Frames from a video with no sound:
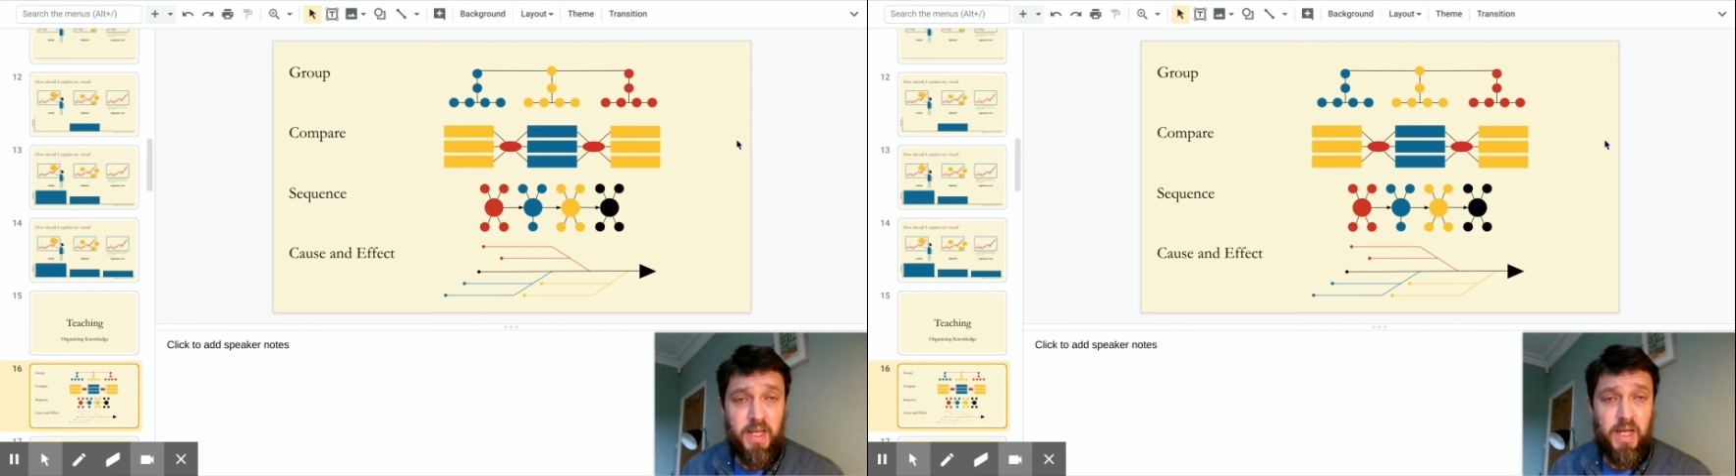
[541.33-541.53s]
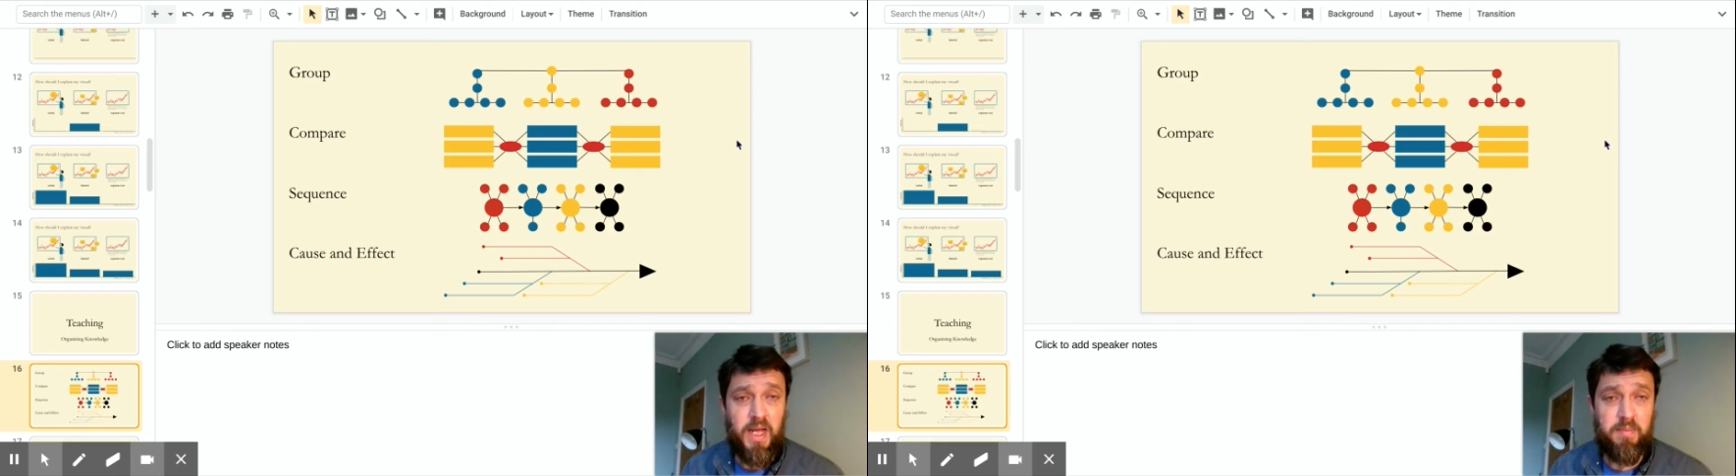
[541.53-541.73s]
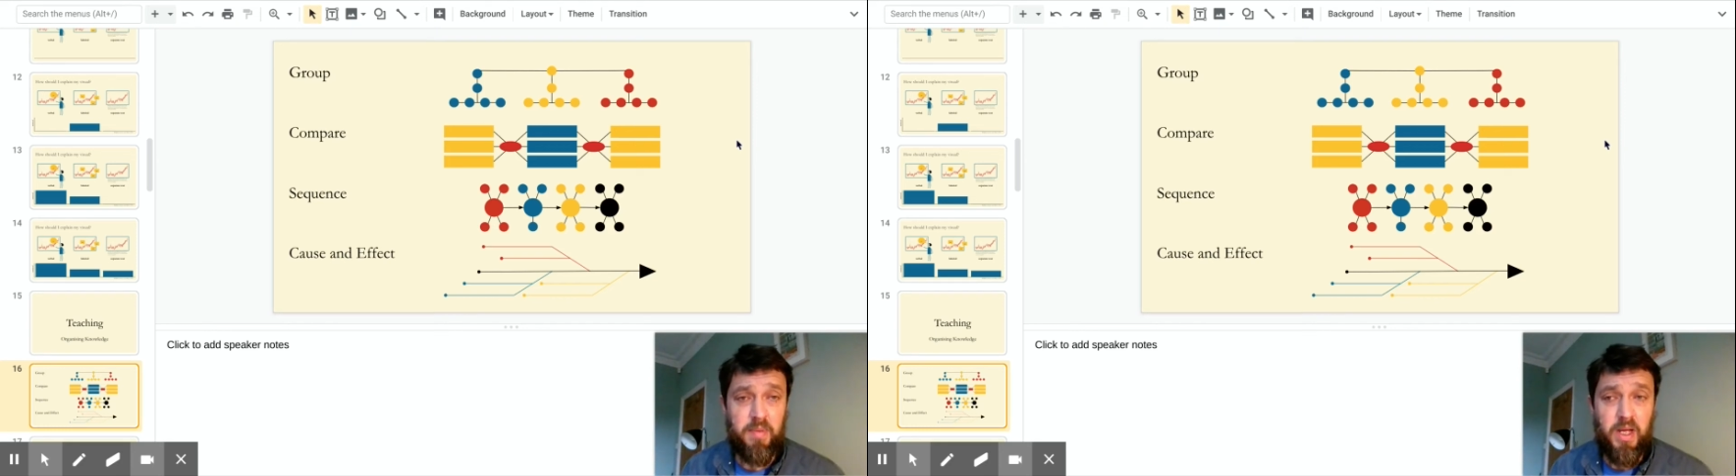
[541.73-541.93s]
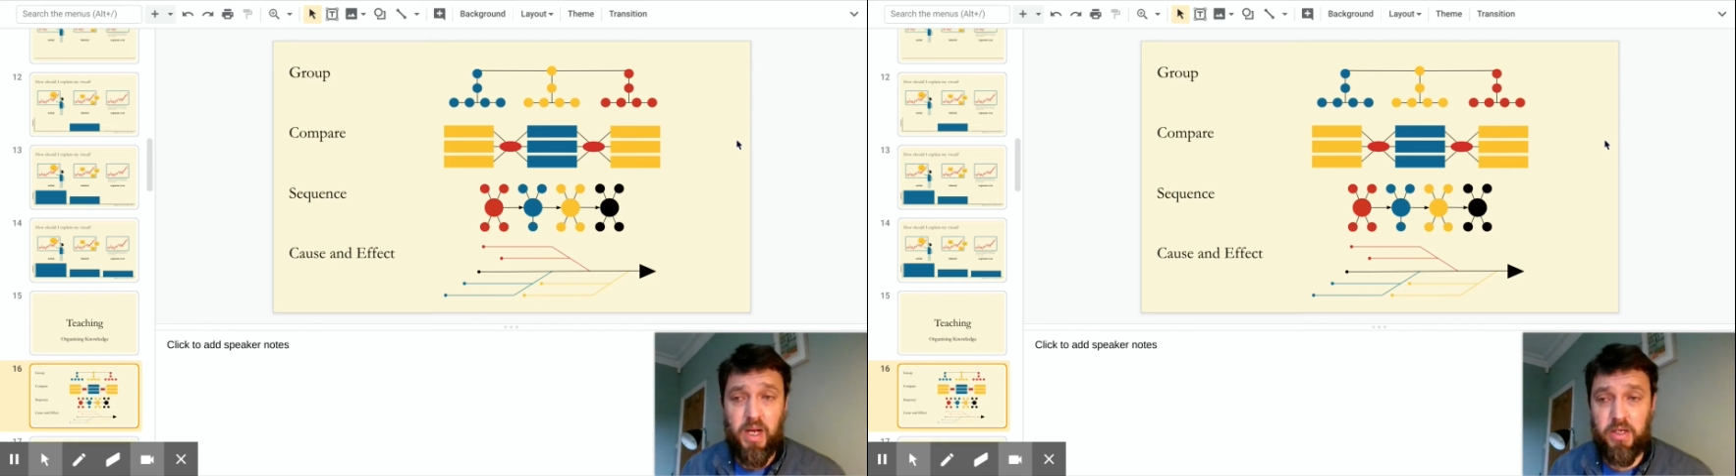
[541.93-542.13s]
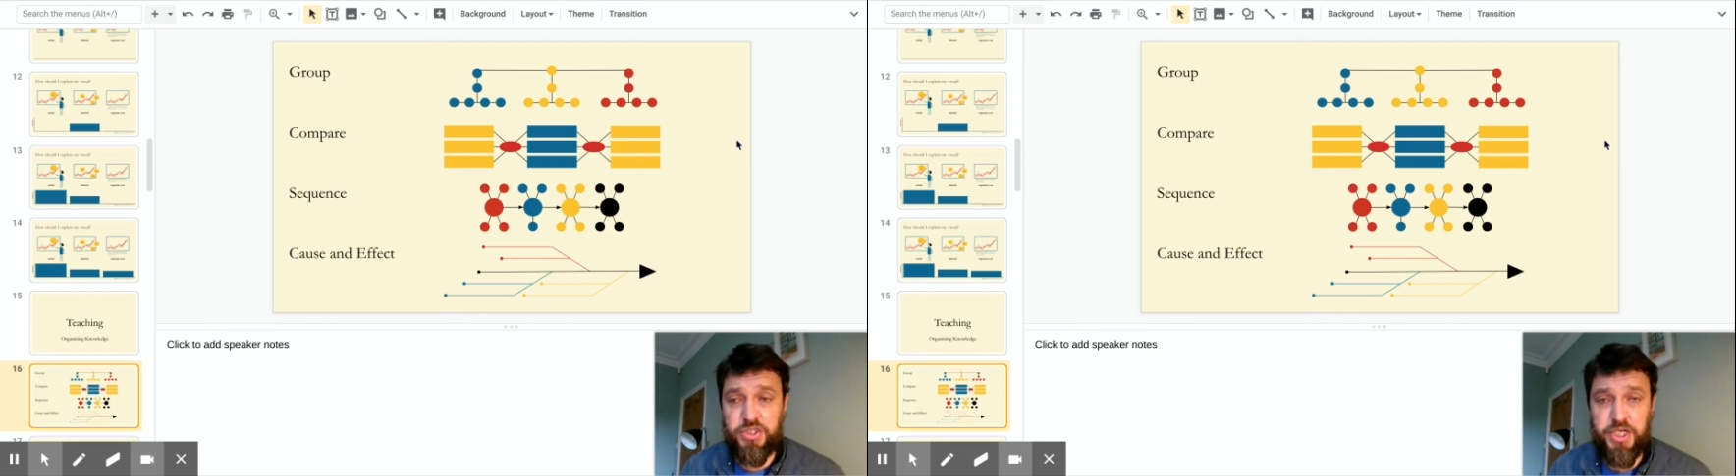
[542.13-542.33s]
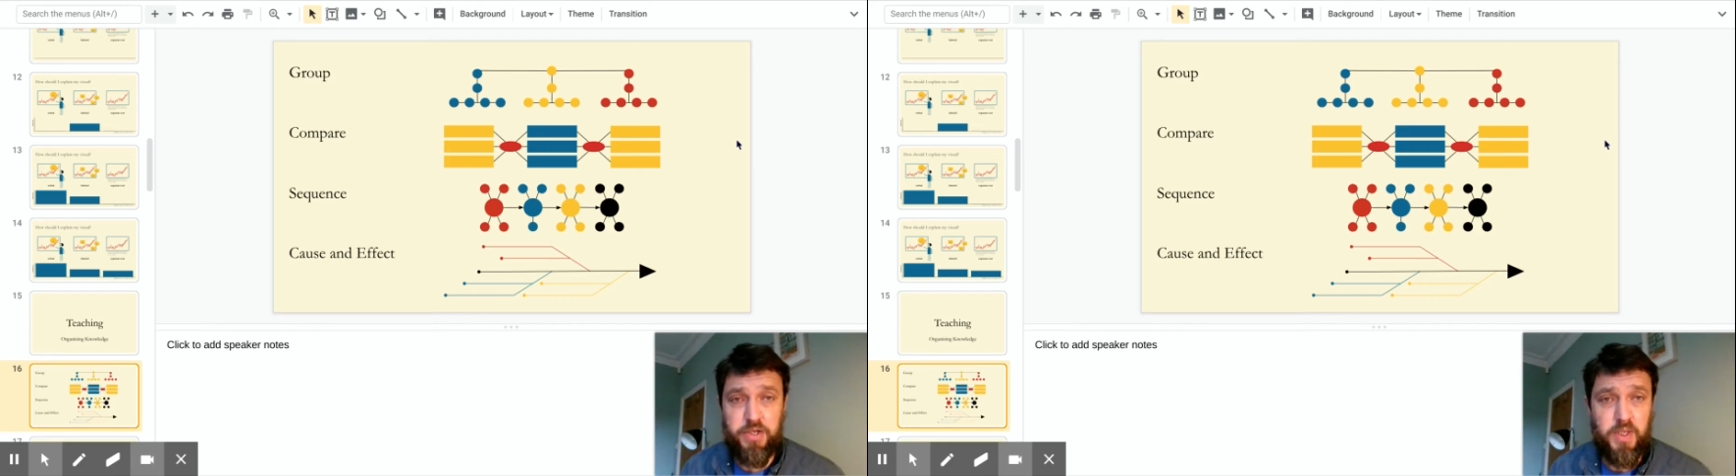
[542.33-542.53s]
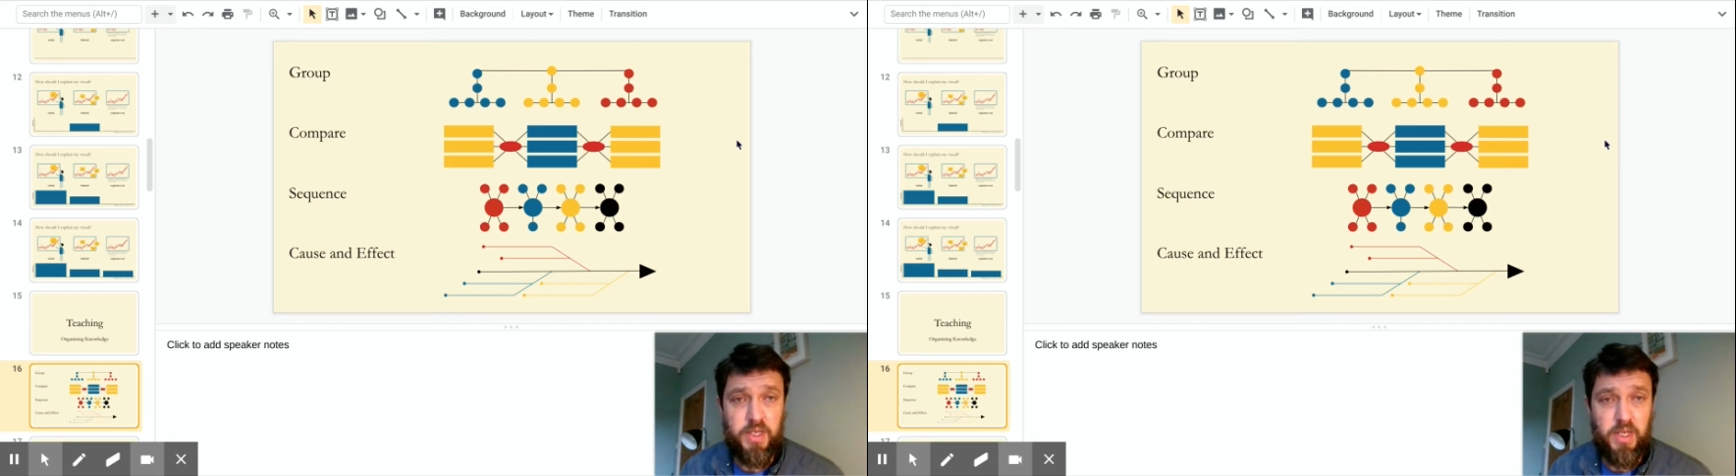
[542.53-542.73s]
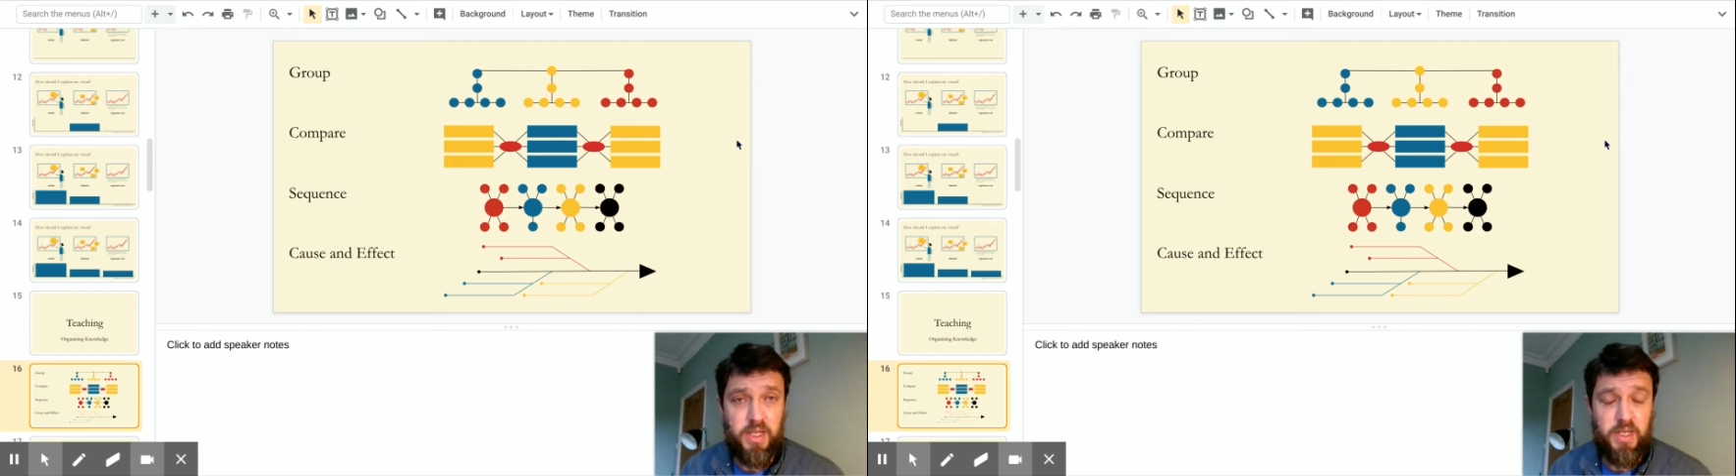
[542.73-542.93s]
I'll show you
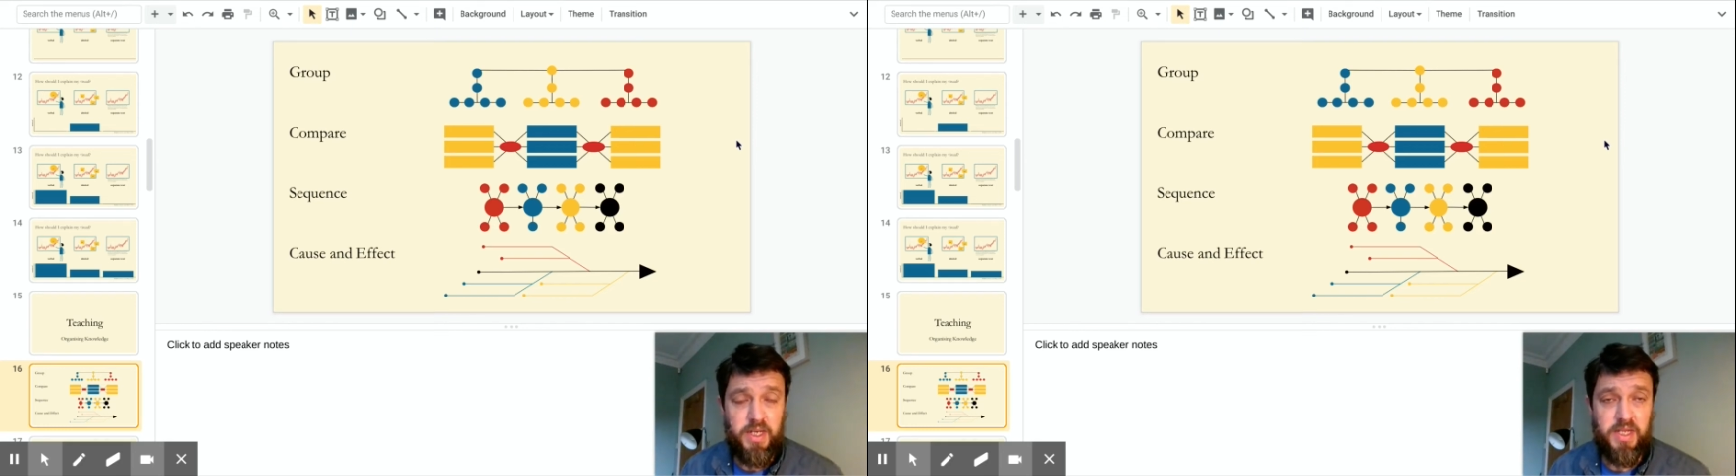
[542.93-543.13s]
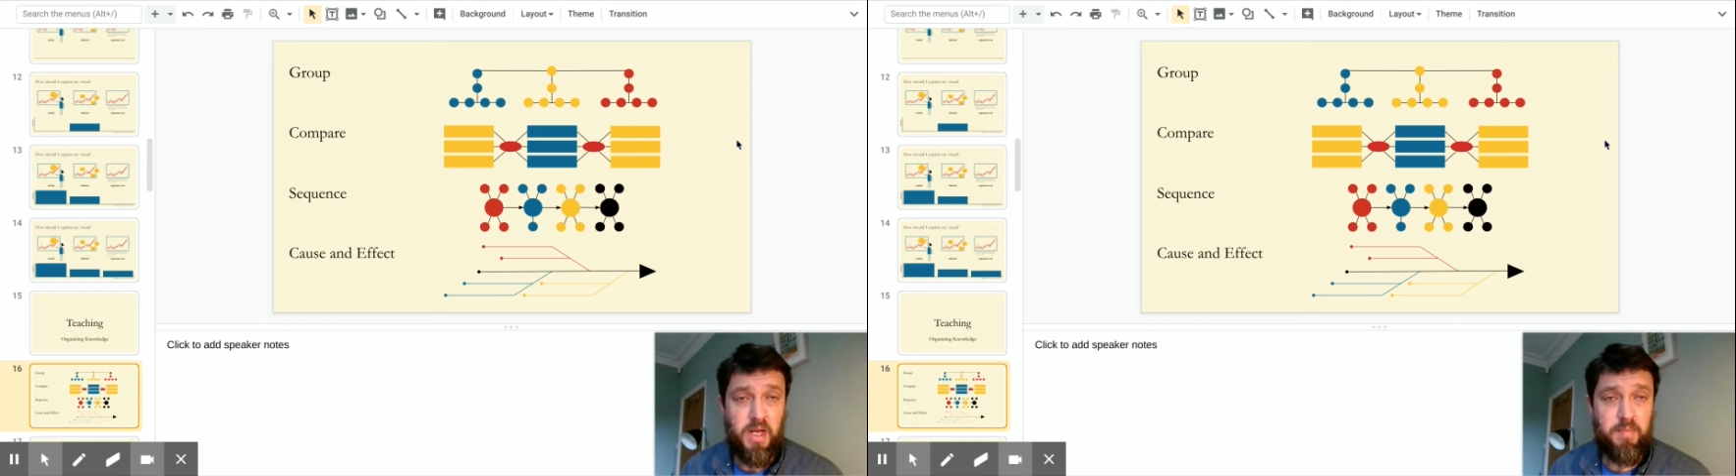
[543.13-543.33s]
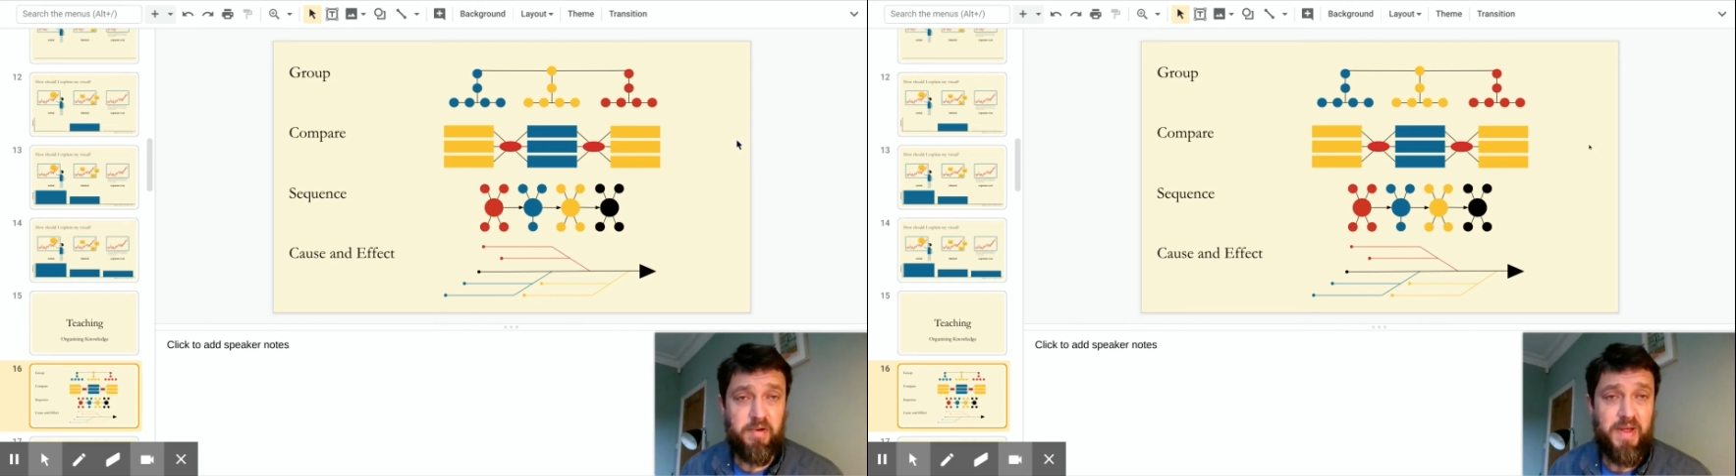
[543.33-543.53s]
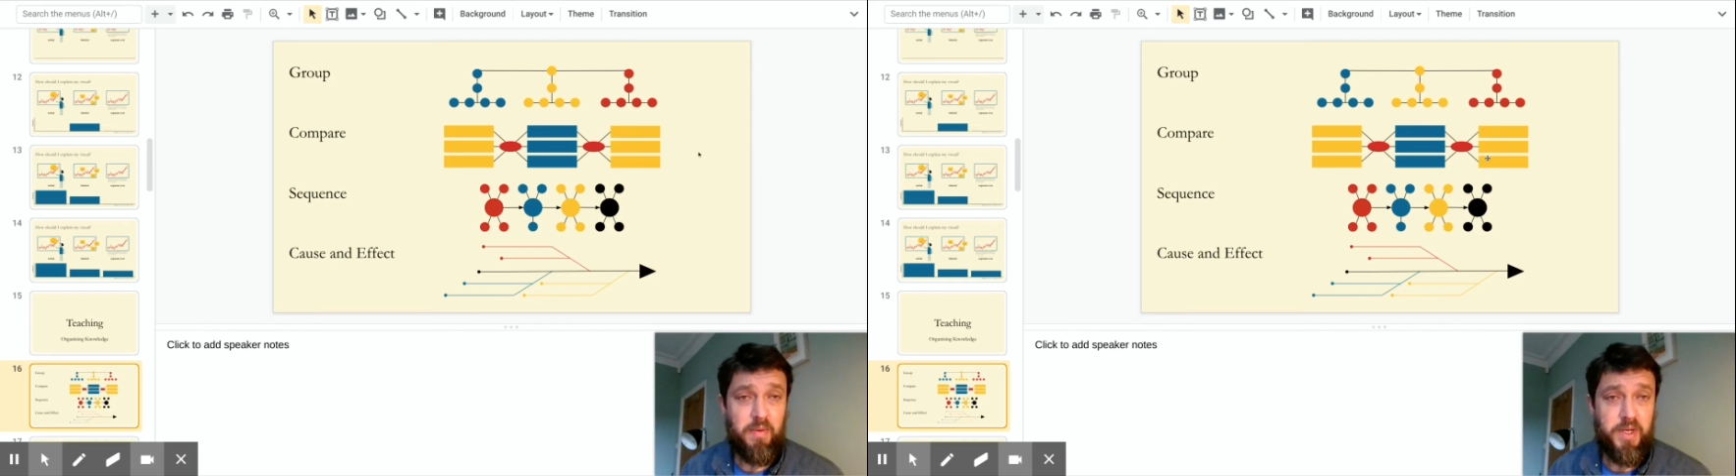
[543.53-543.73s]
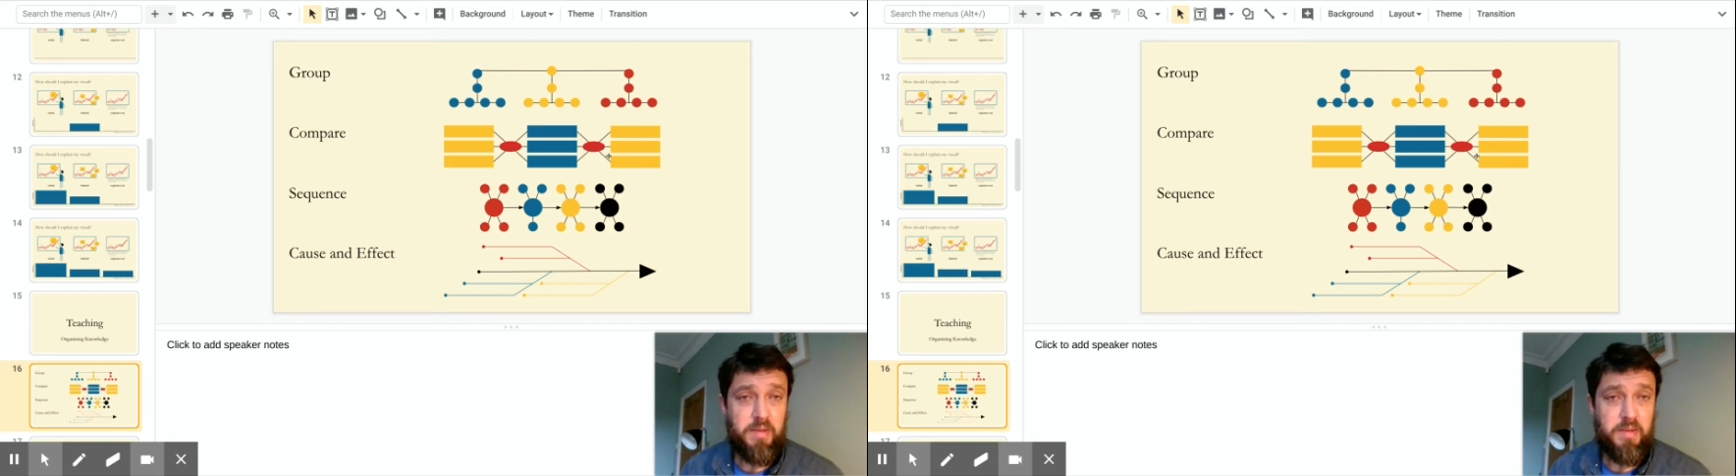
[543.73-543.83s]
an example of that one in a